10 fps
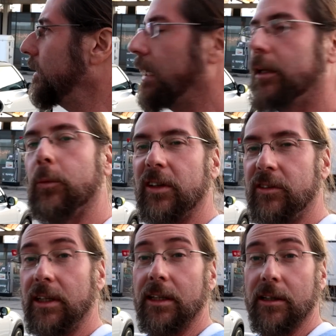Then we
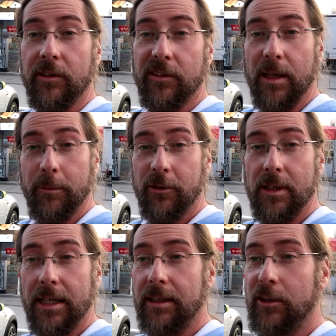see the
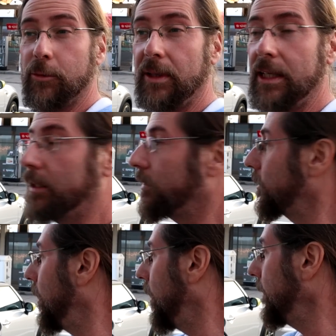consumption at that speed in the
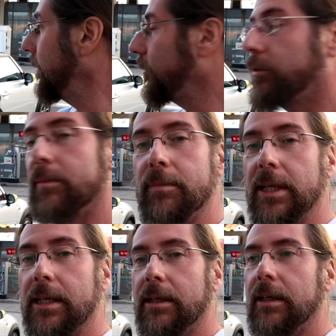car and the trip
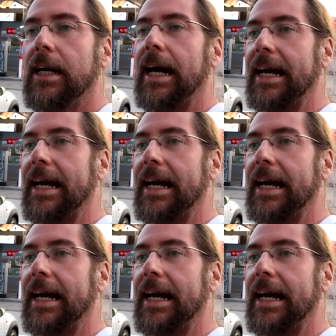meter.